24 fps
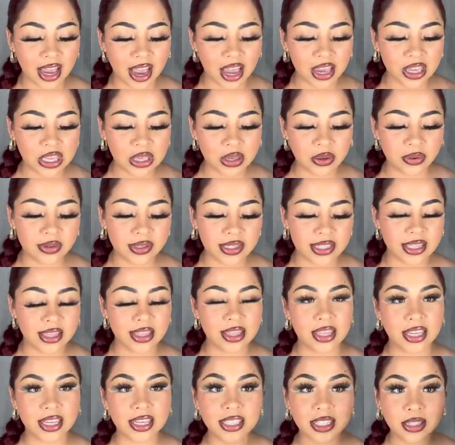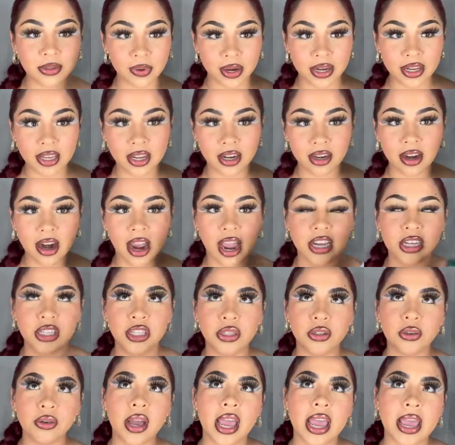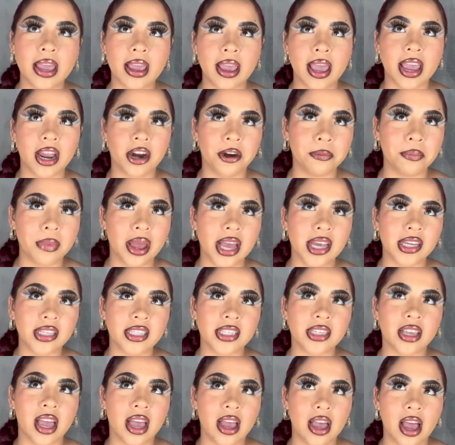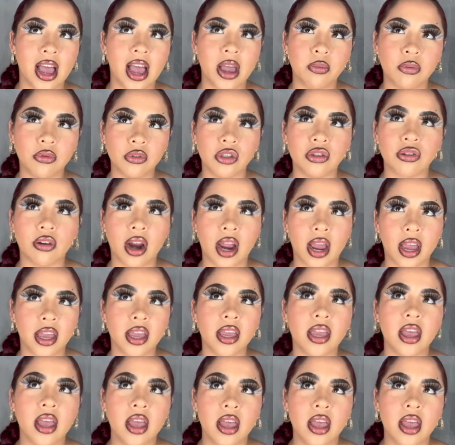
I use this right here. I do a hair mask. I will try